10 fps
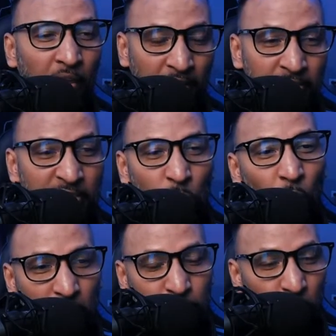And this is the
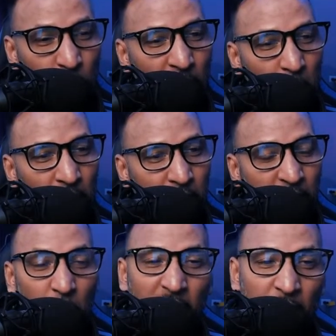wonderful world that we're
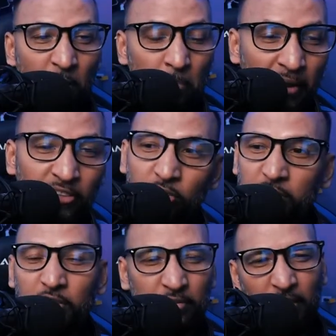living in. We never met
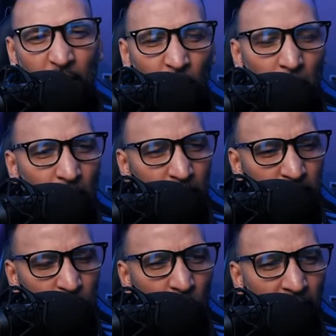until a
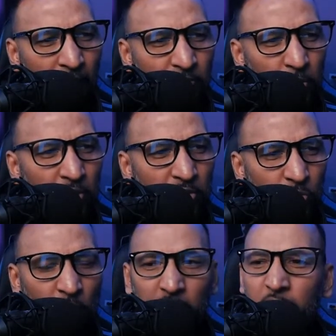good while afterwards. So
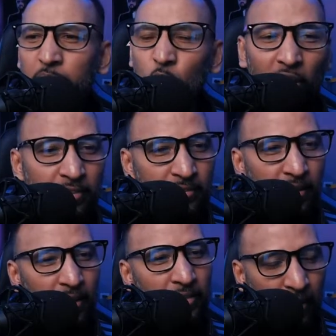welcome, Drex.
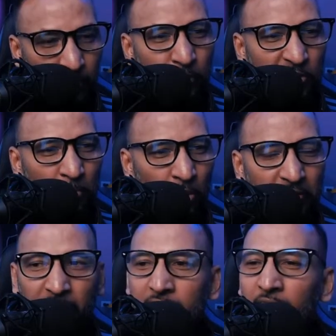Thank you for
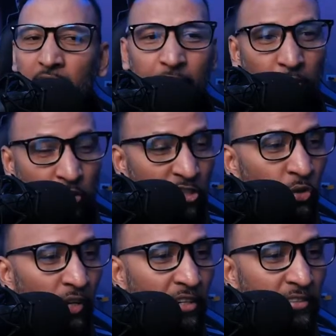supporting. If you're just
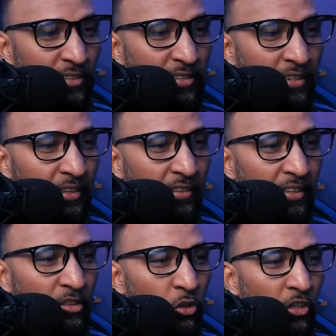joining us, it's
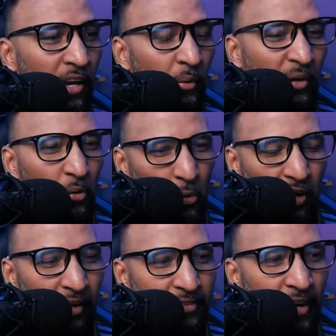0-0 Trinidad with a
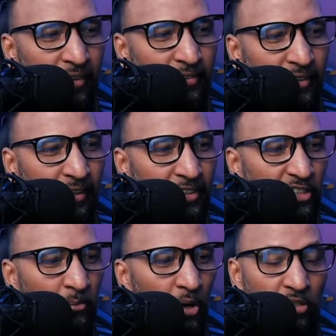rare attack into the
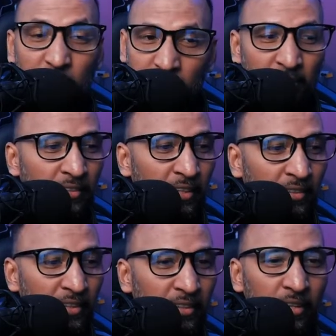Haitian box. It's still
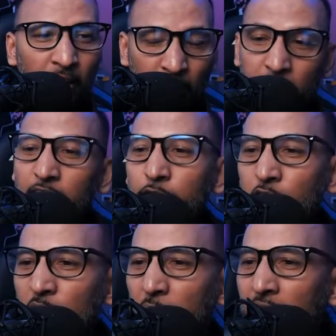0-0,
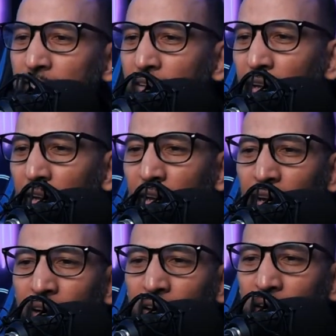31st minute.
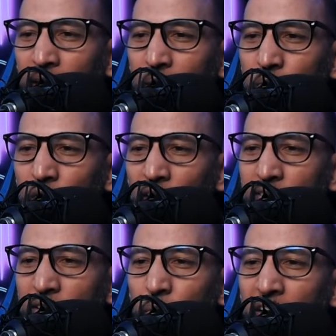So
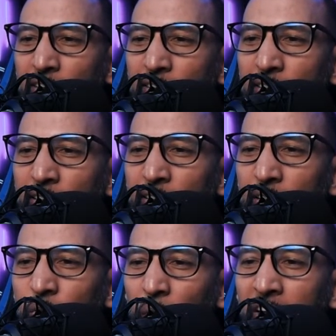let's see. We
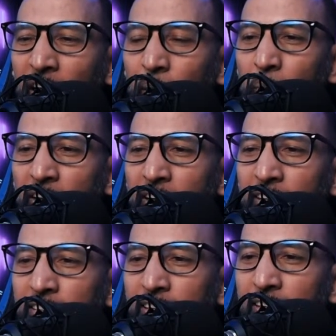can't beat
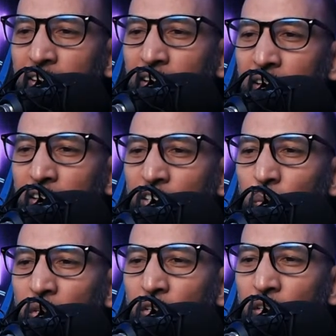Haiti, so
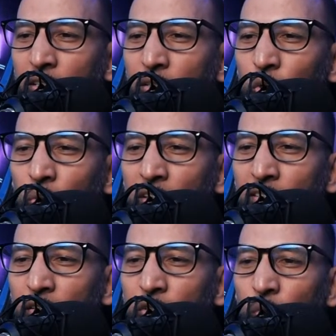we don't
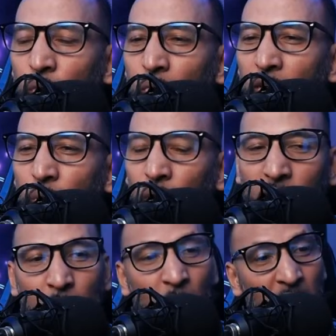deserve to go through to the World
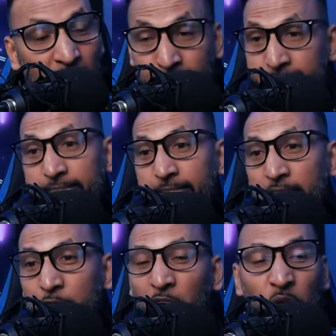Cup. I mean, you
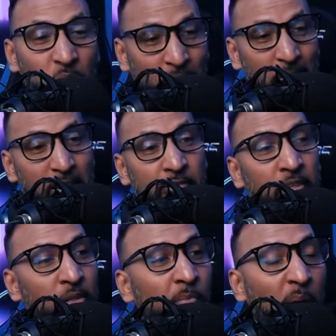never know. You
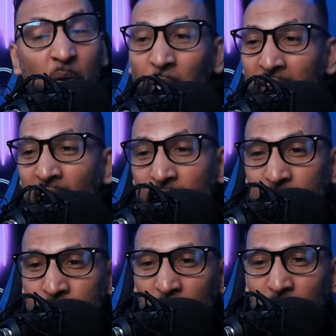never know. Maybe we can.
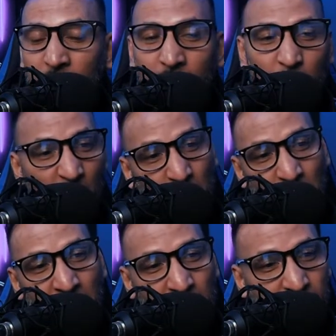
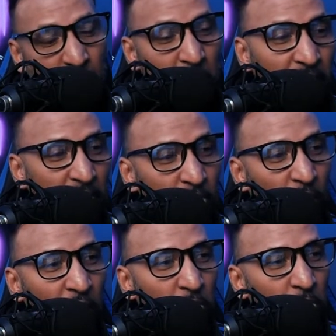I mean,
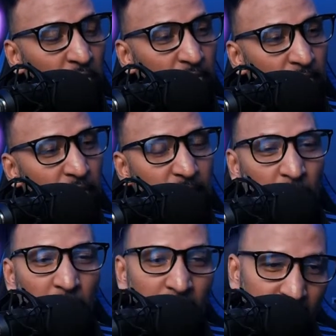I know there's a
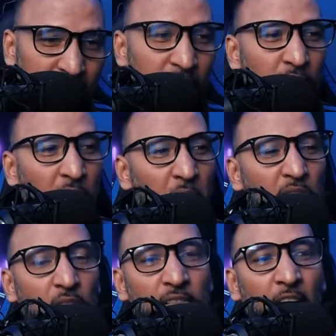lot of negatives and
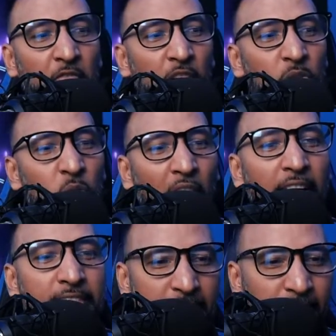results have not gone
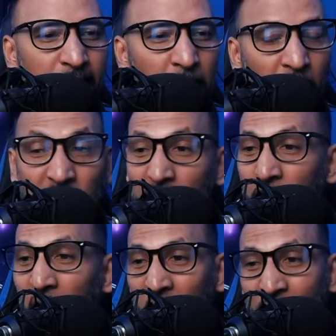ideally, but you
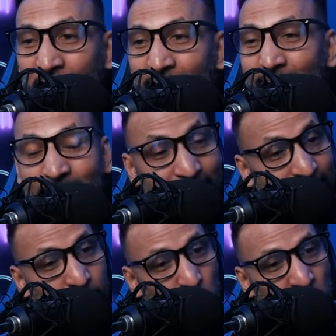never know.
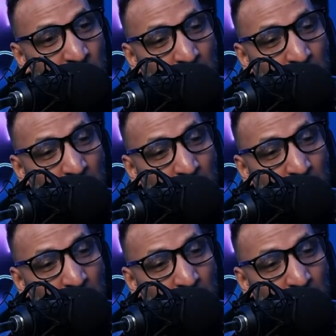We'll see.